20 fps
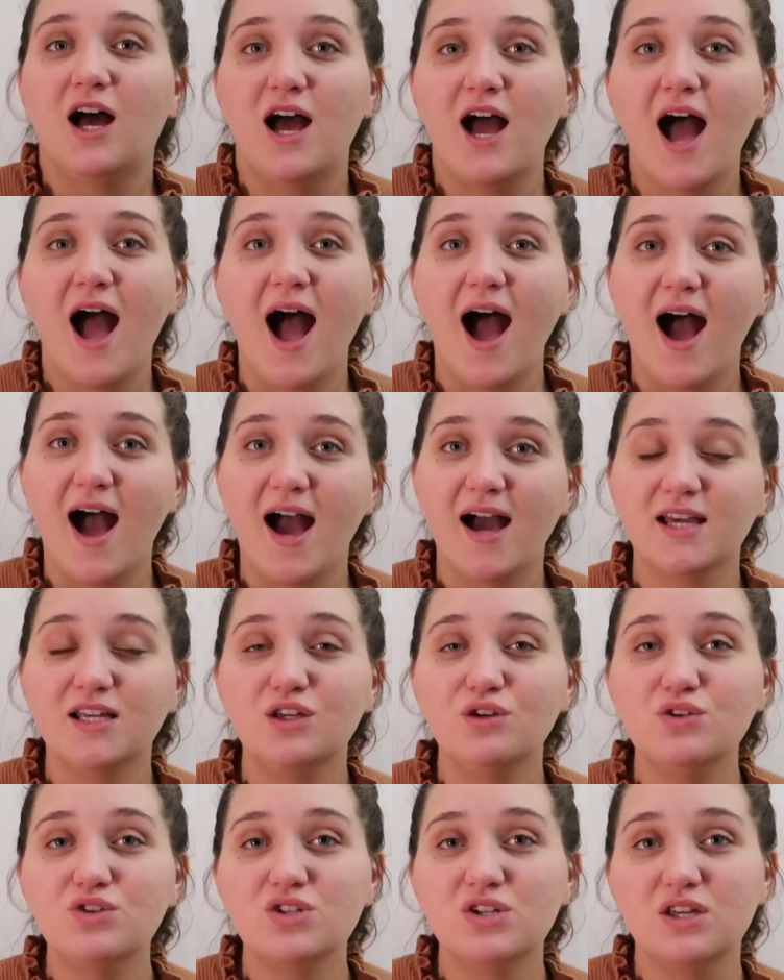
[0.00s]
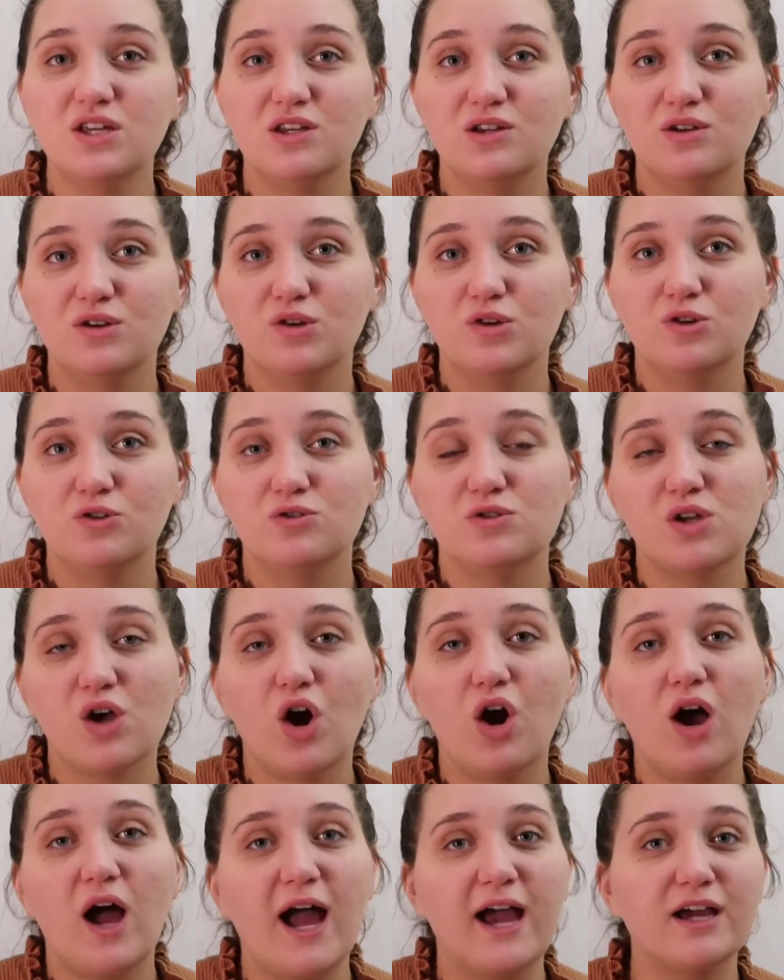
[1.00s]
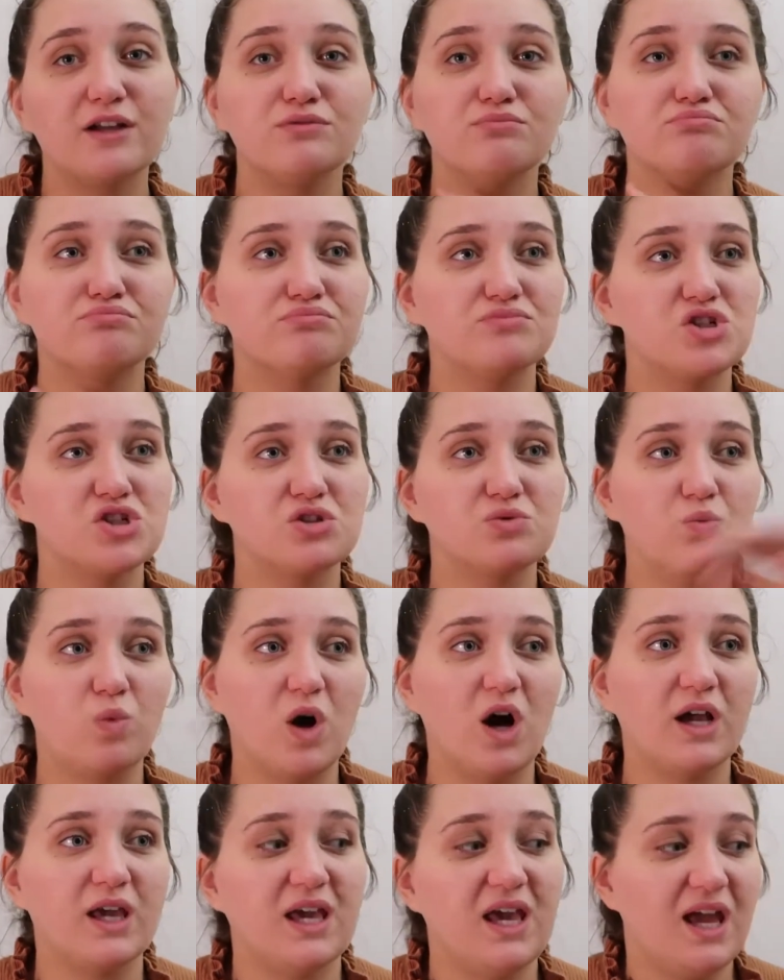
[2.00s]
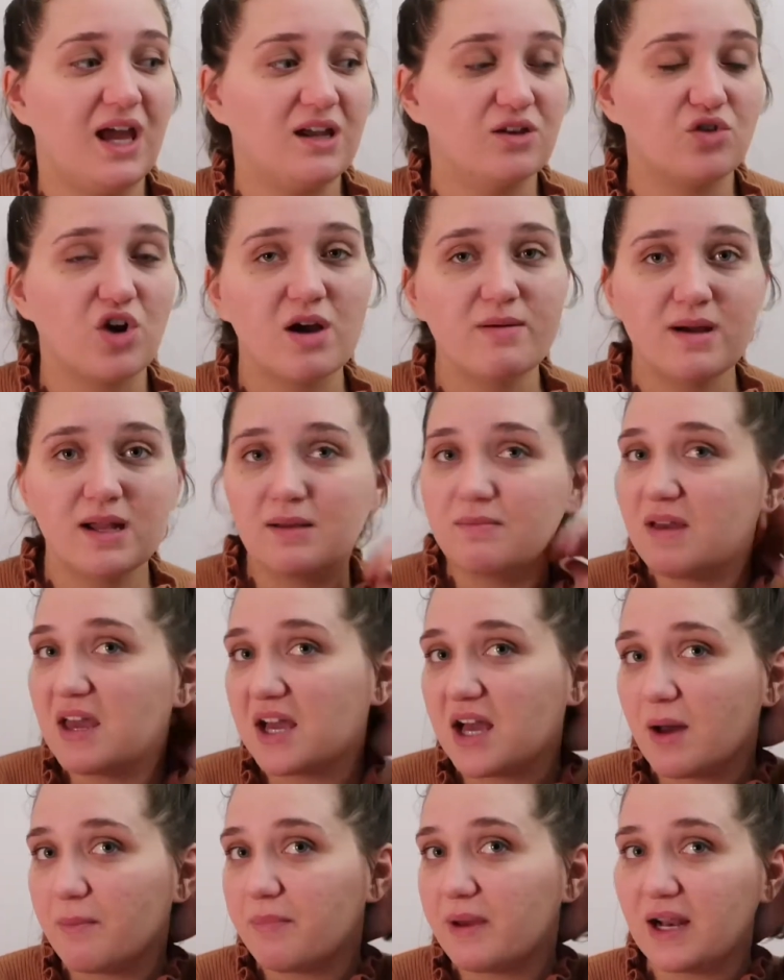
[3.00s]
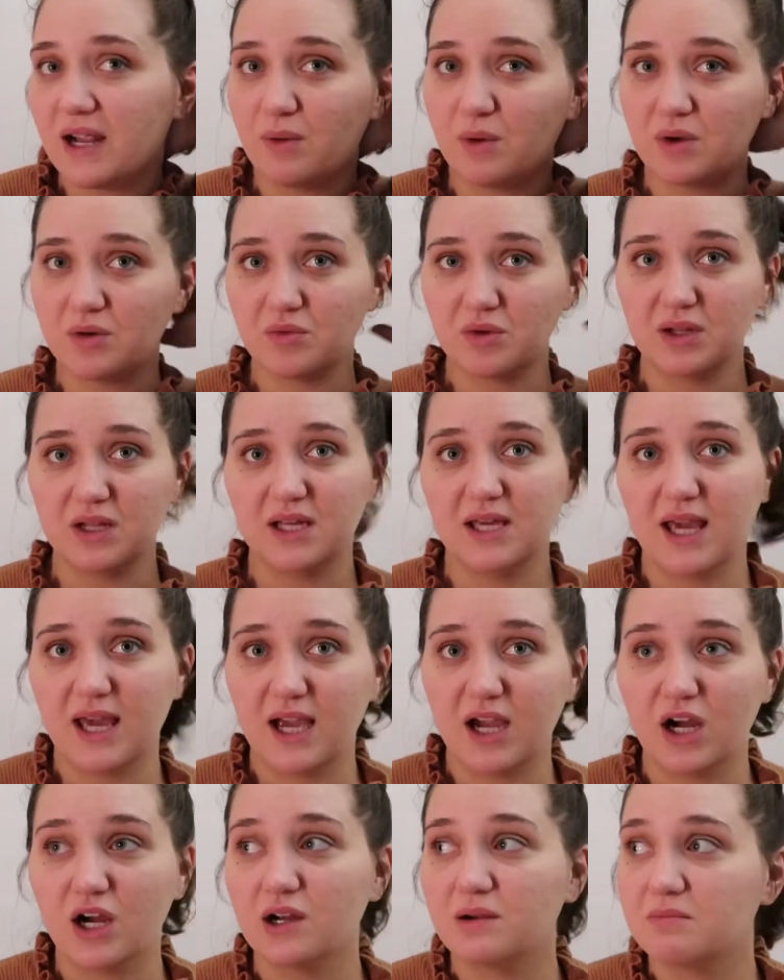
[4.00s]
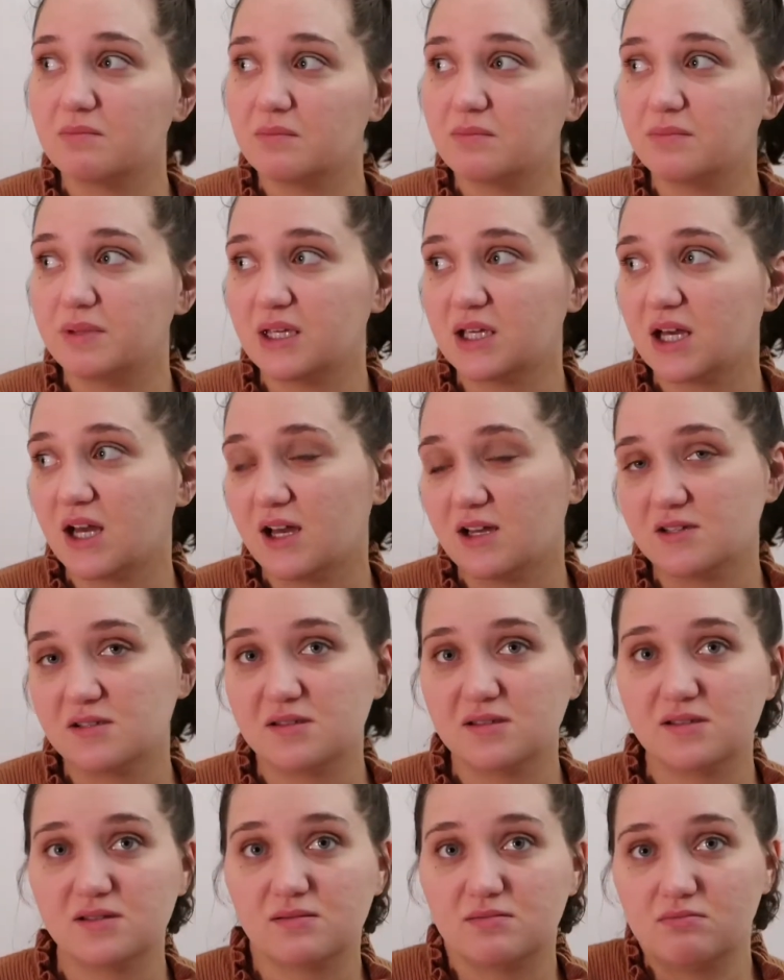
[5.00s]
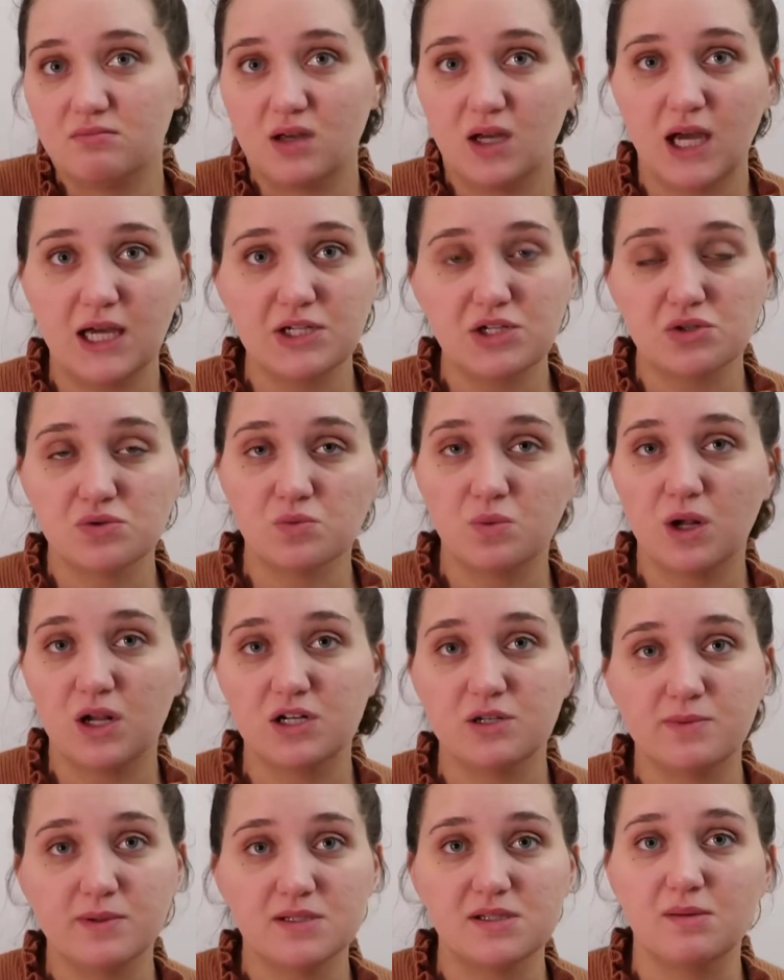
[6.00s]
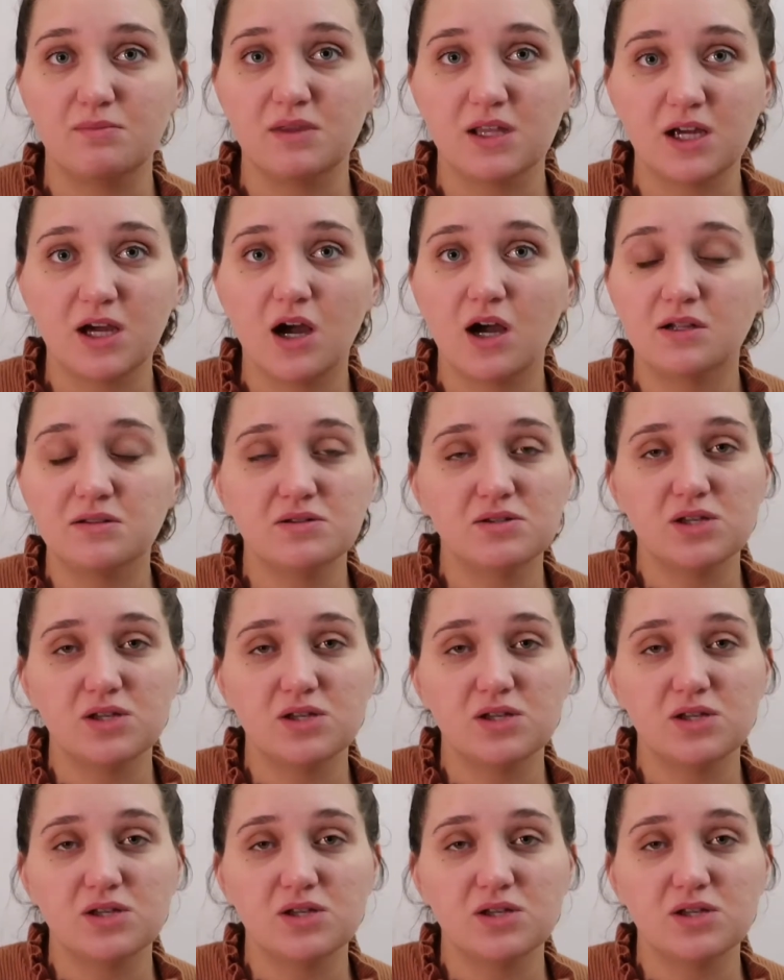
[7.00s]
I used to use, I could just walk in, grab any makeup, and I wouldn't really care because I just wanted to put something on.